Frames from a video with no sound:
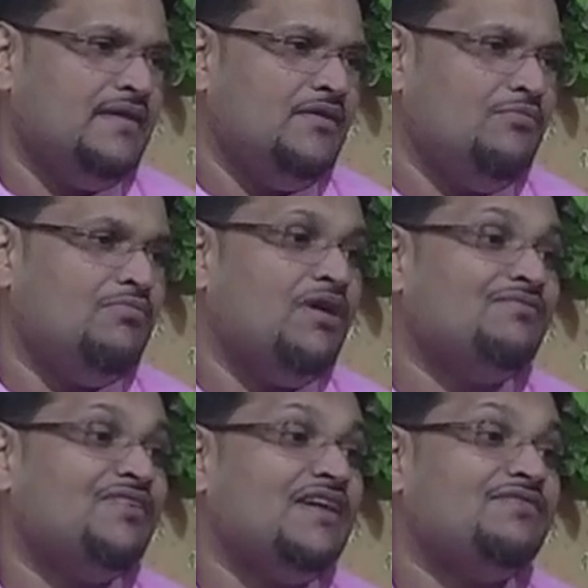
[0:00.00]

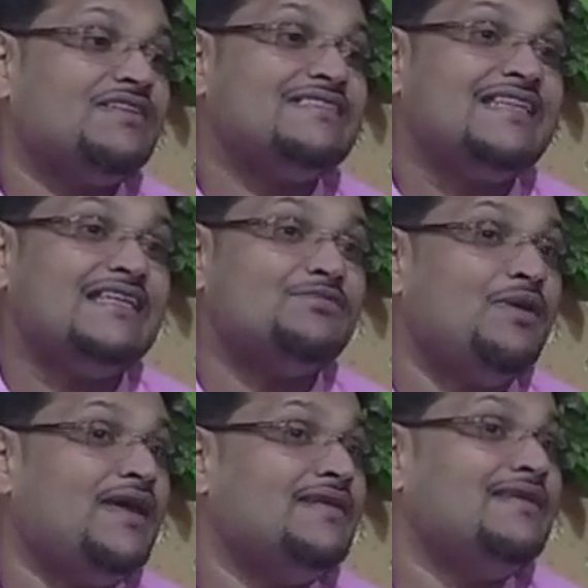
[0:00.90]
Brahmavaivat says
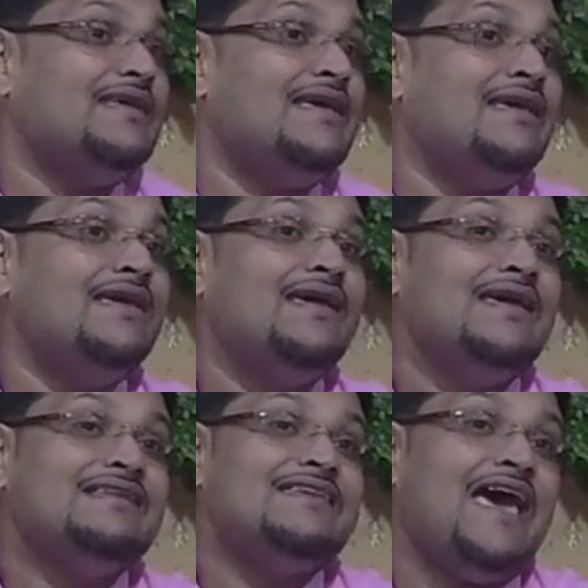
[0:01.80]
when the
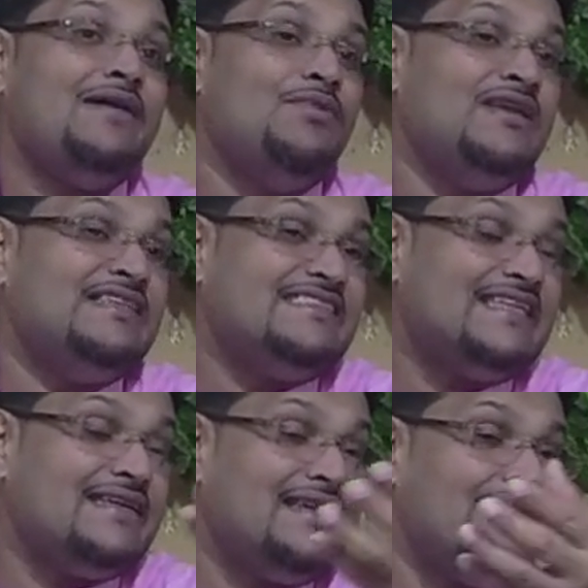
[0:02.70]

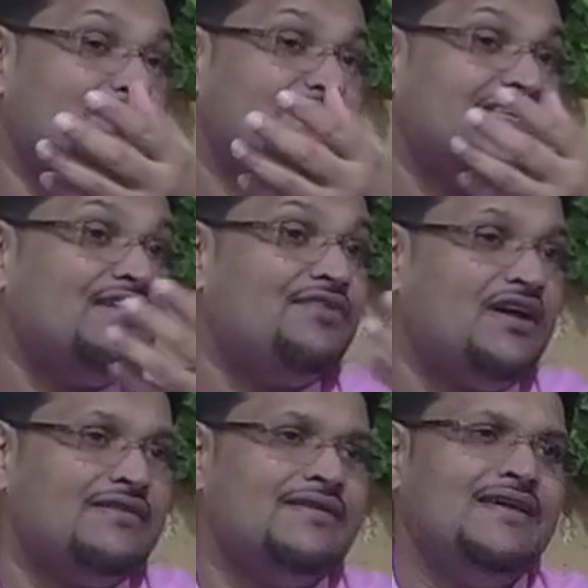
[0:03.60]
signal was
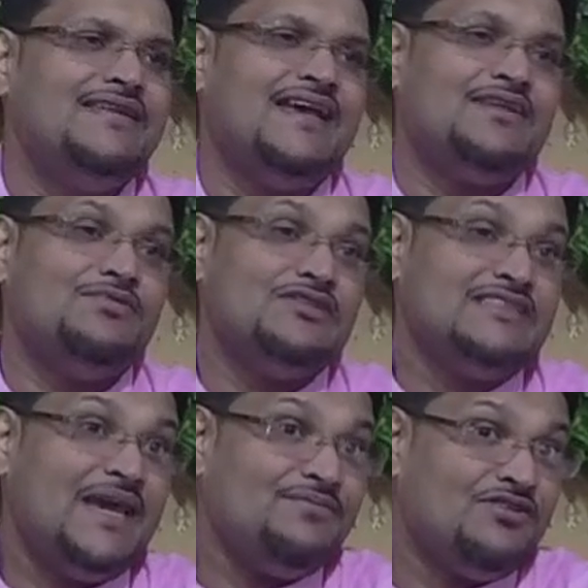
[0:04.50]
given that it was
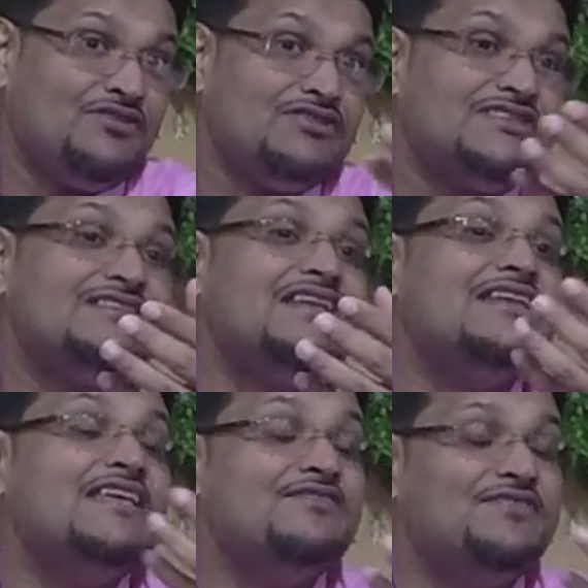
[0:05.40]
time for Krishna to
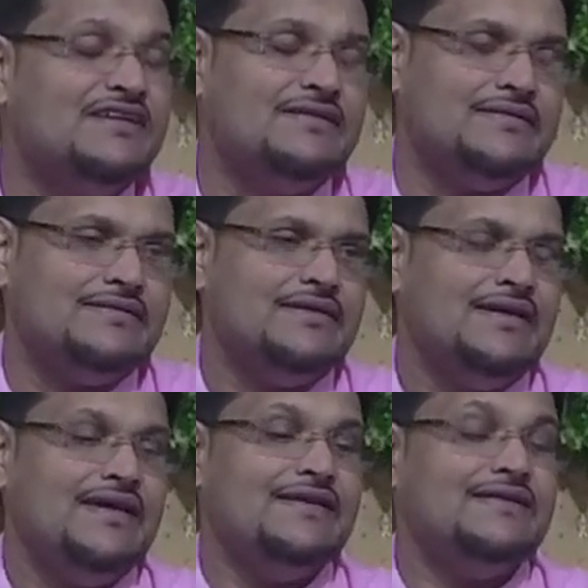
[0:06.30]
leave the earth,
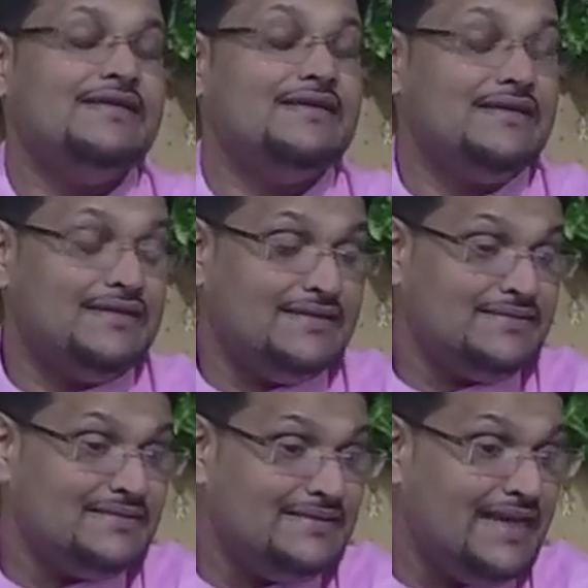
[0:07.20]
it
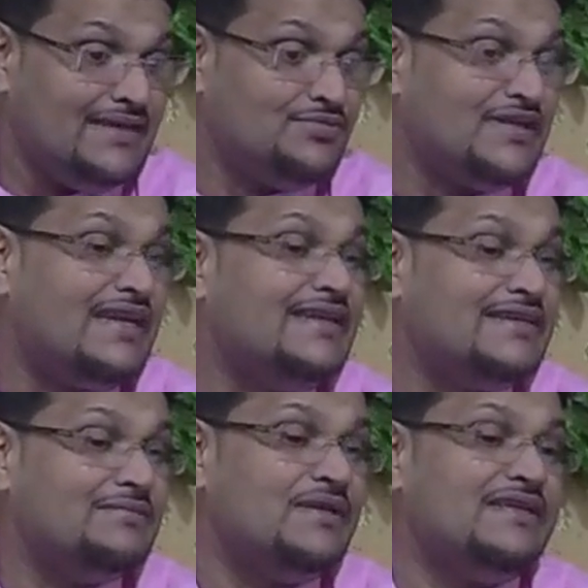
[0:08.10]
is dealt with a
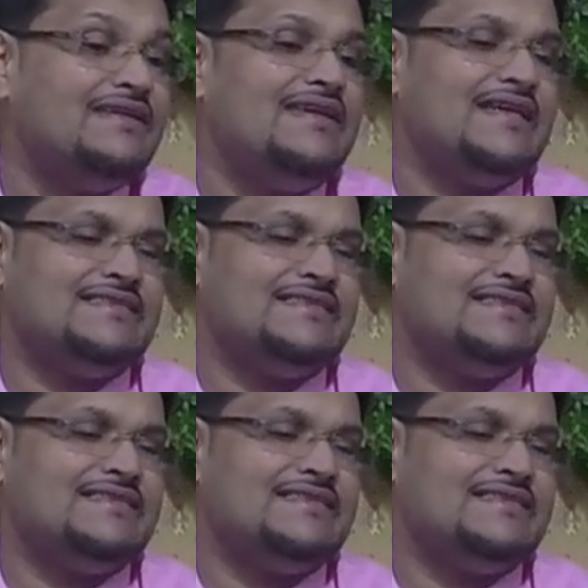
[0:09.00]
little bit in the next